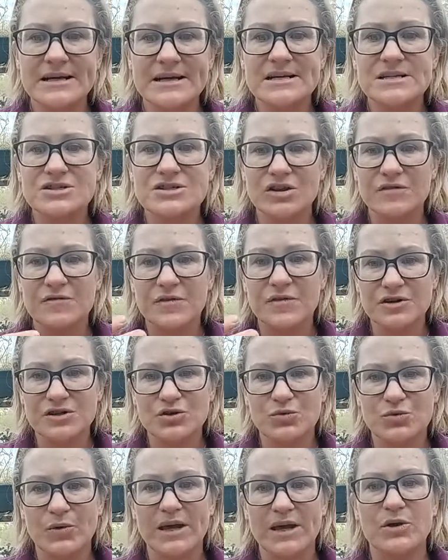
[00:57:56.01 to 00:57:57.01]
So the
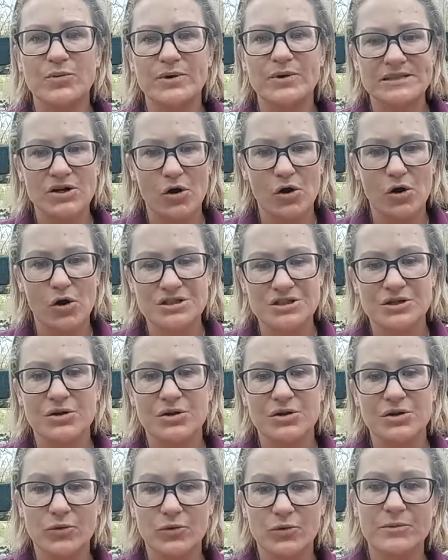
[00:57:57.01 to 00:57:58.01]
first week we
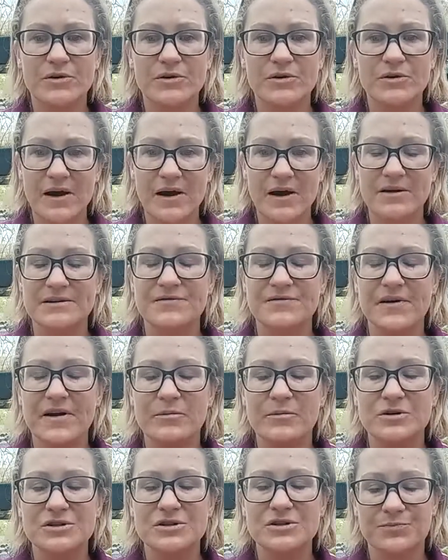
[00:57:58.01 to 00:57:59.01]
were very
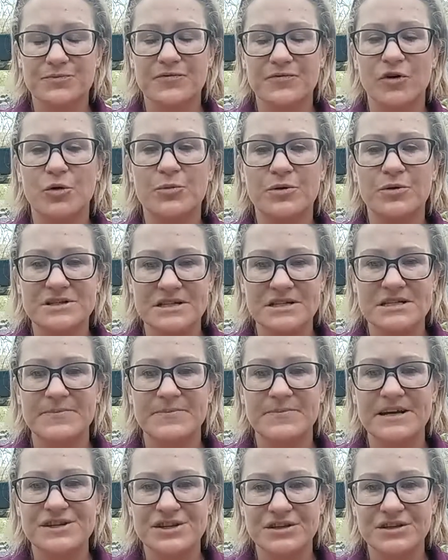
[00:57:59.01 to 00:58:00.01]
much full
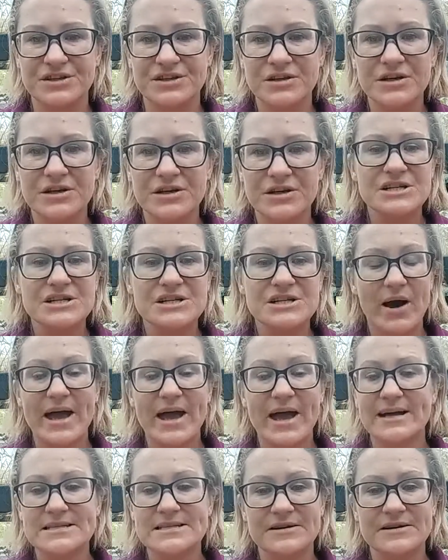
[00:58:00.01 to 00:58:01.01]
participation. So I
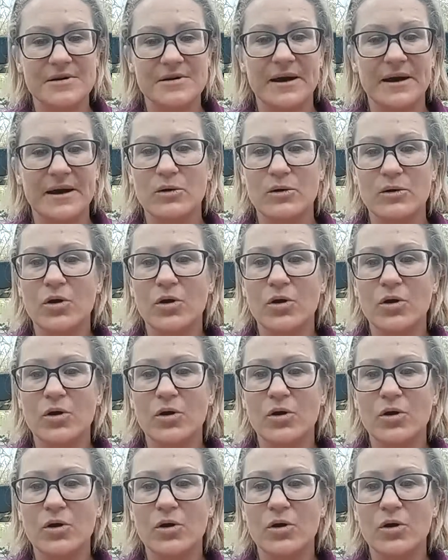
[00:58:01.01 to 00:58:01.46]
asked everybody, what